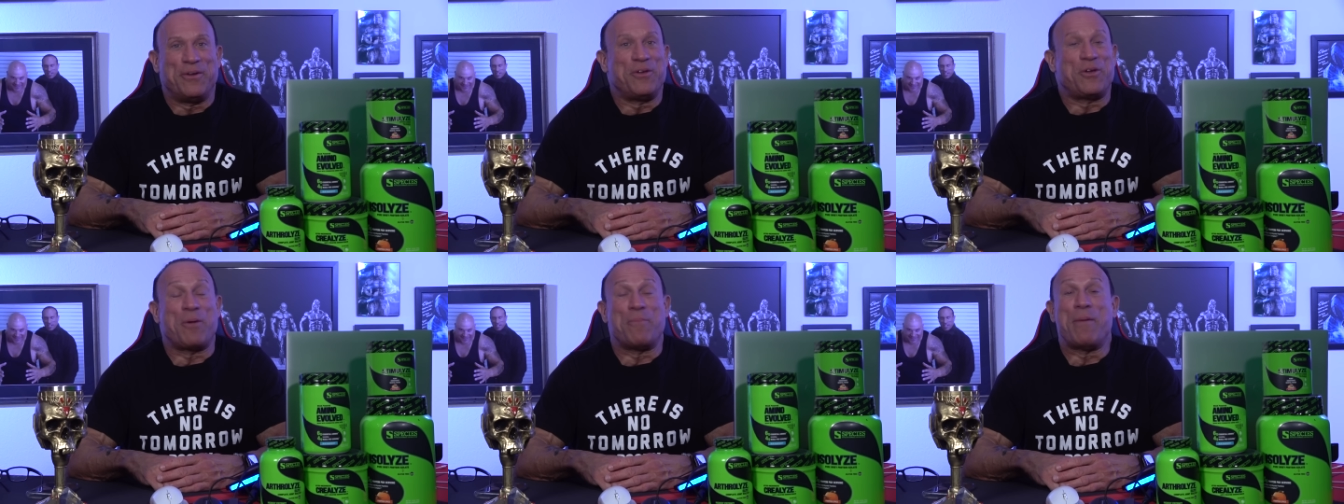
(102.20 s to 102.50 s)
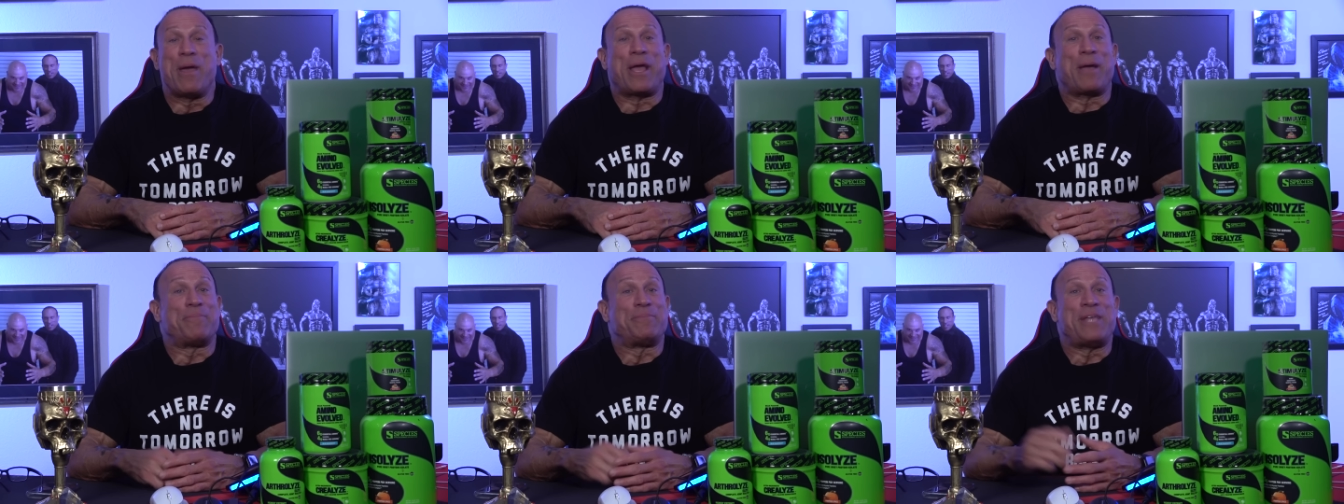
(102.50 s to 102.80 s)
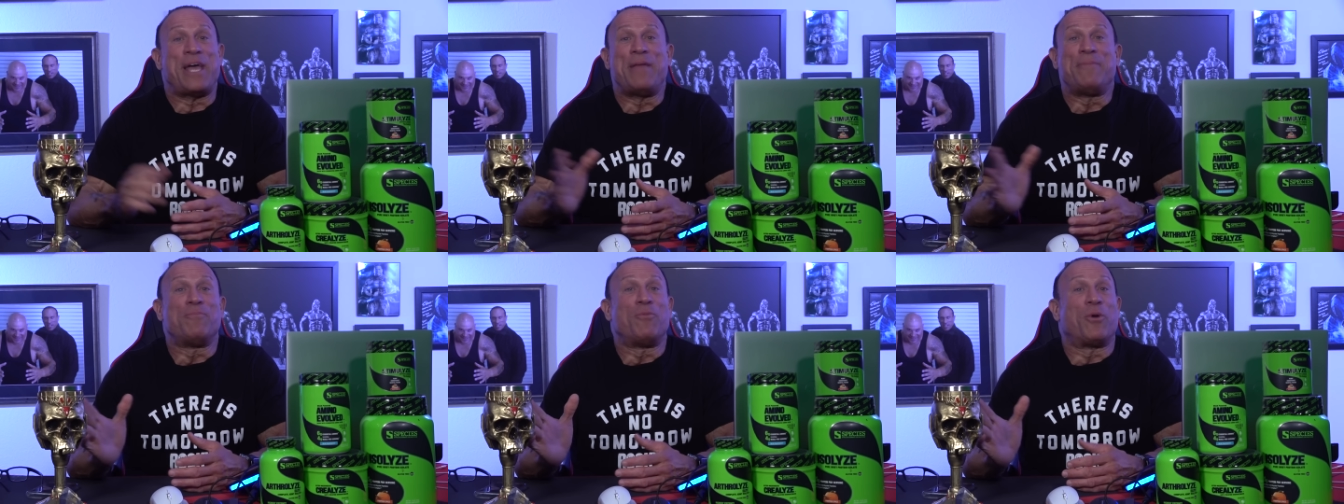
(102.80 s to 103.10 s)
You can make up
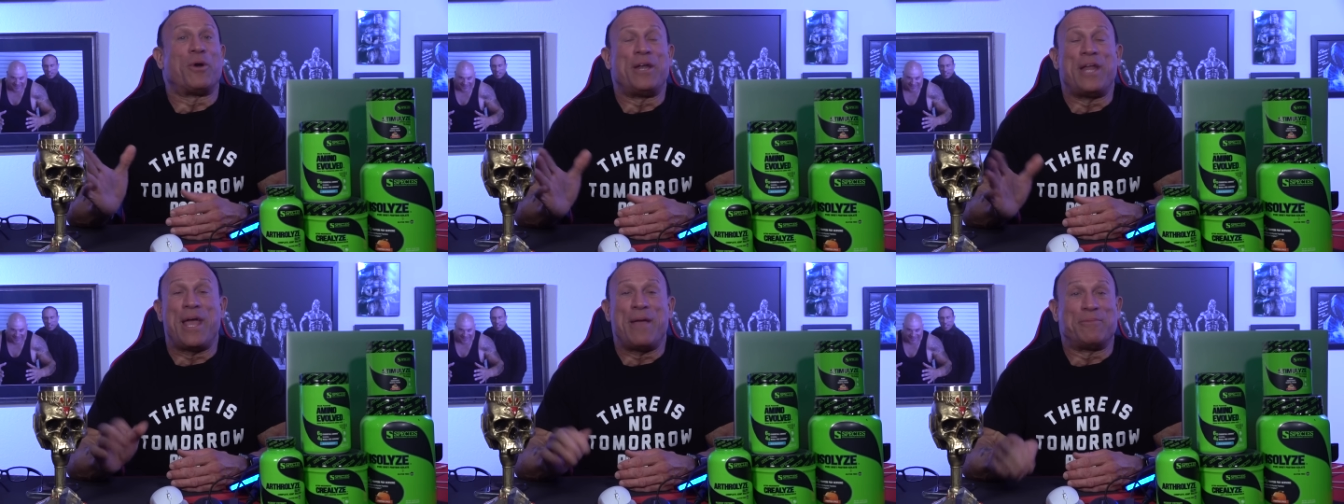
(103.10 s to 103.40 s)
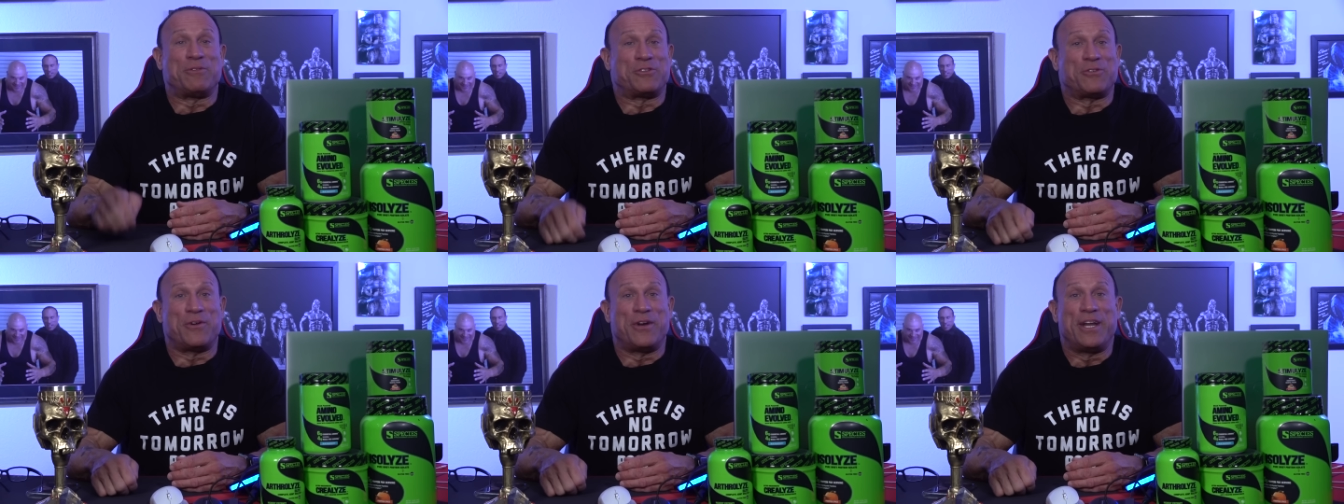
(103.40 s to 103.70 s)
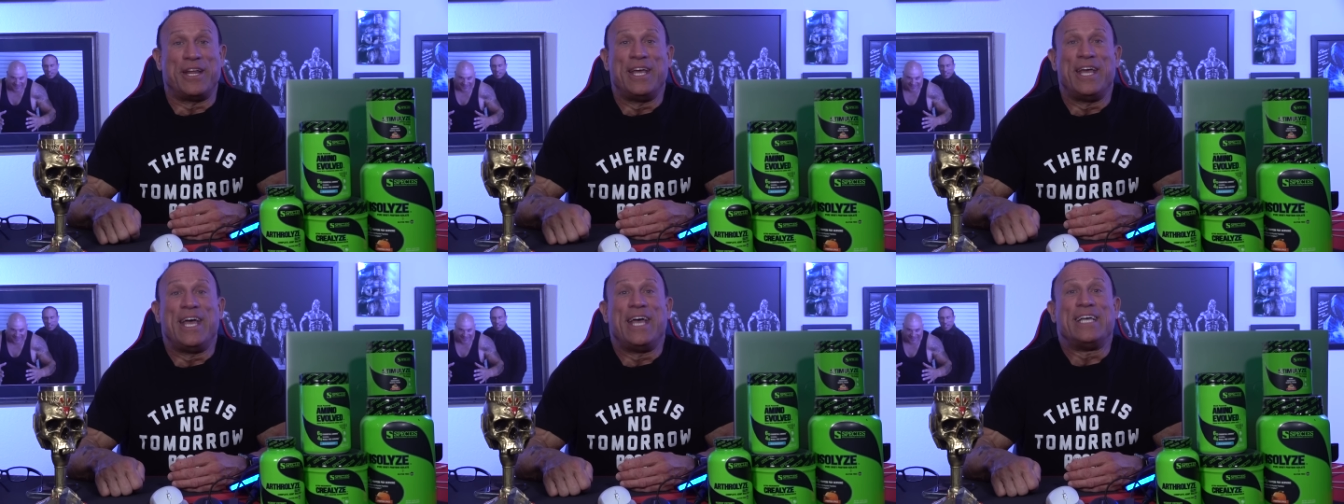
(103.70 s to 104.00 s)
10 more names for
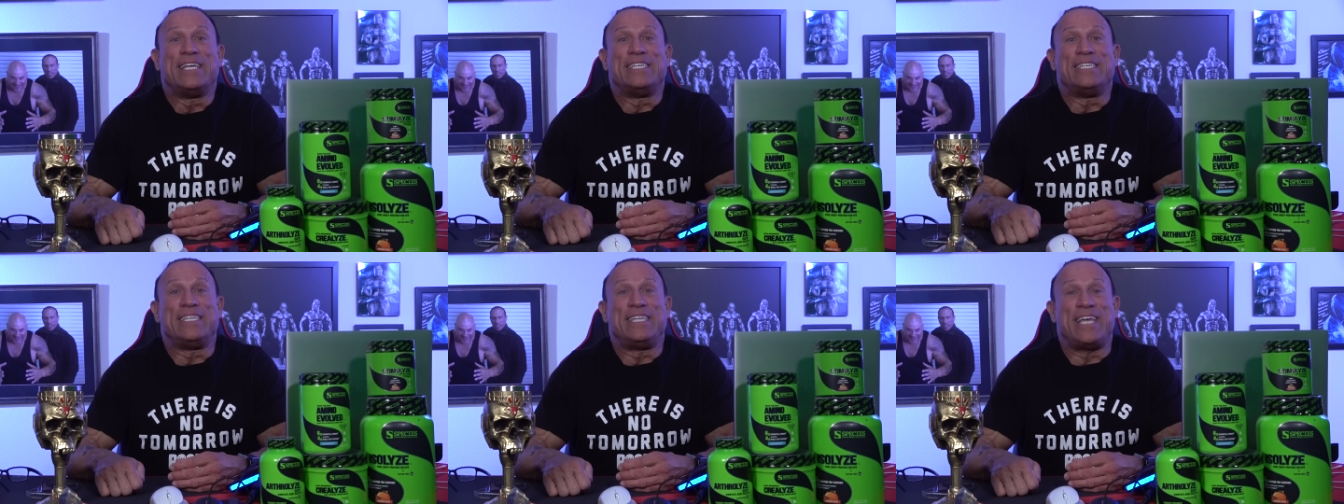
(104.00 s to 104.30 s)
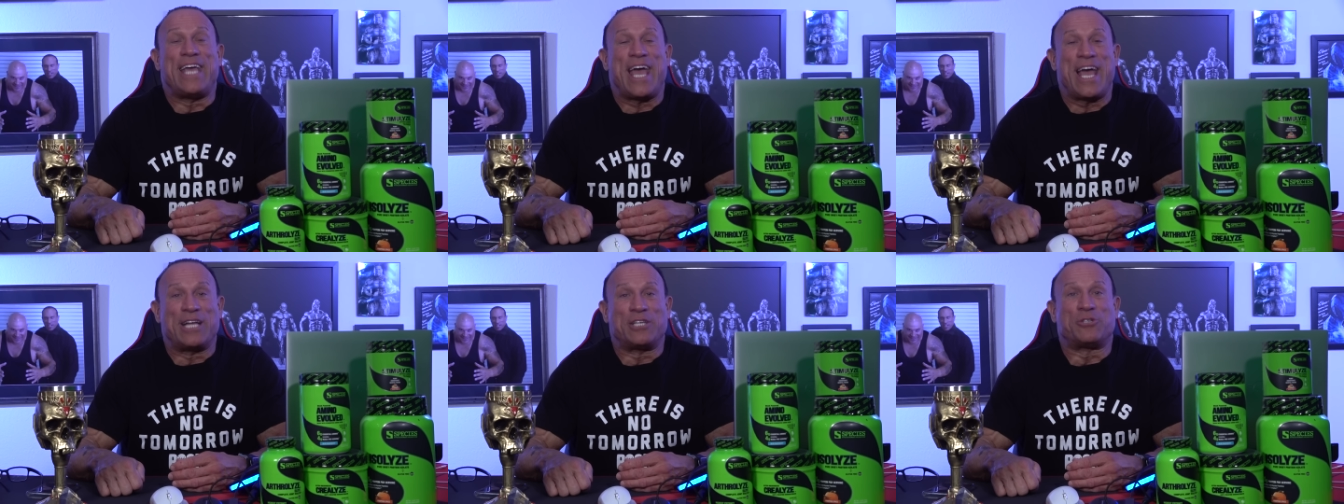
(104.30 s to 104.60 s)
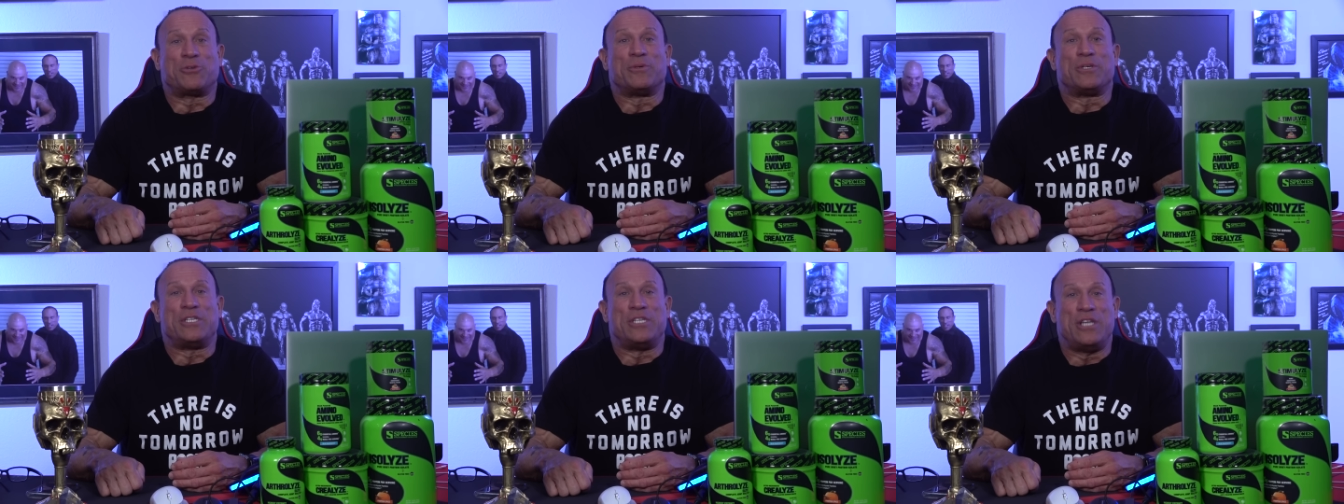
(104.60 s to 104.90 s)
it. The
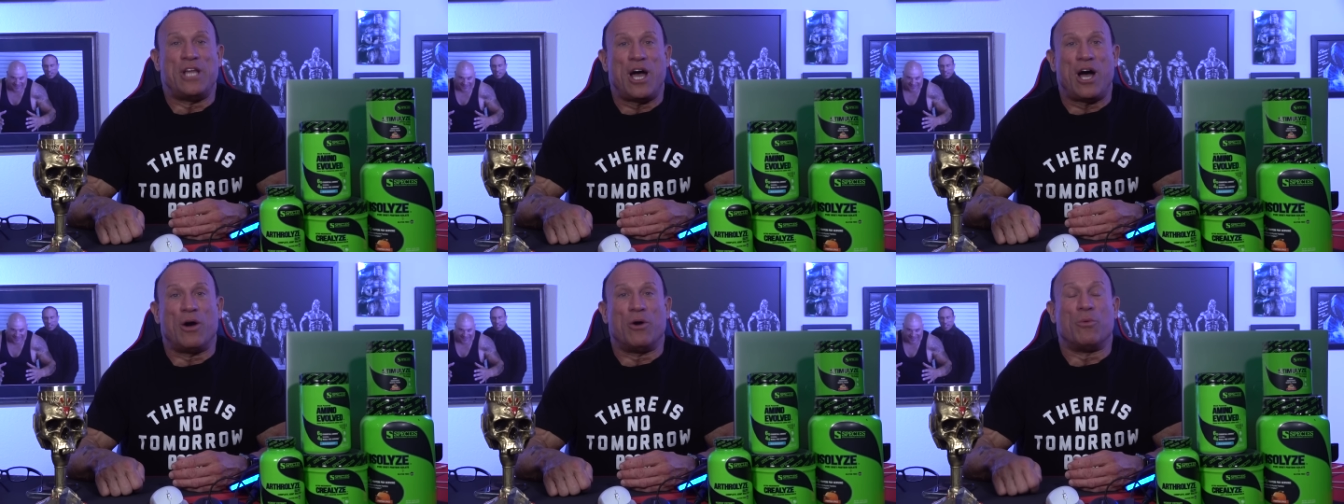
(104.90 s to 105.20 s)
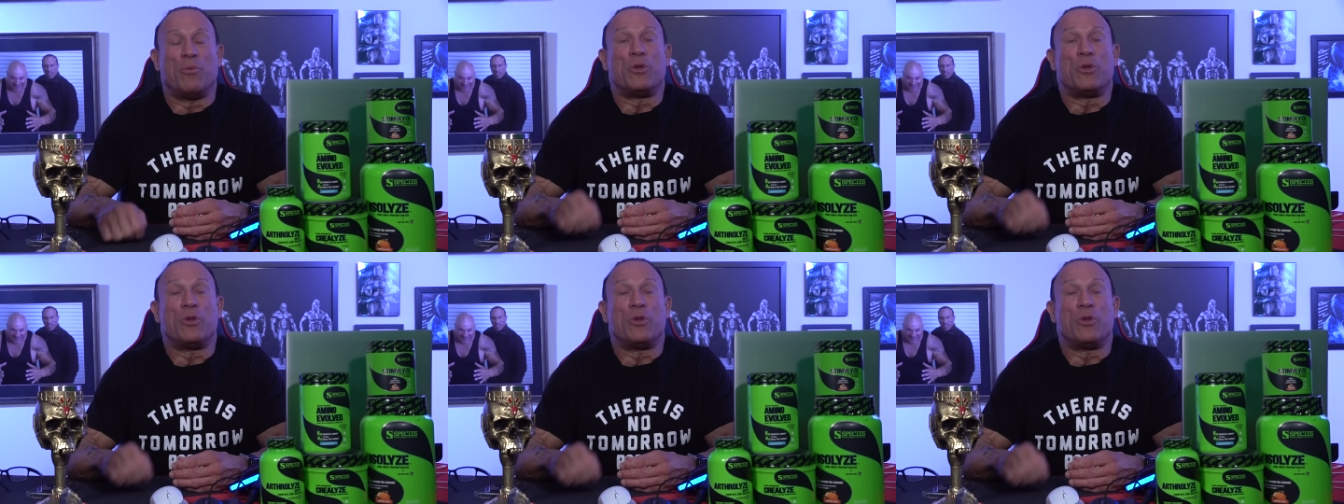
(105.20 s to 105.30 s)
answer is no.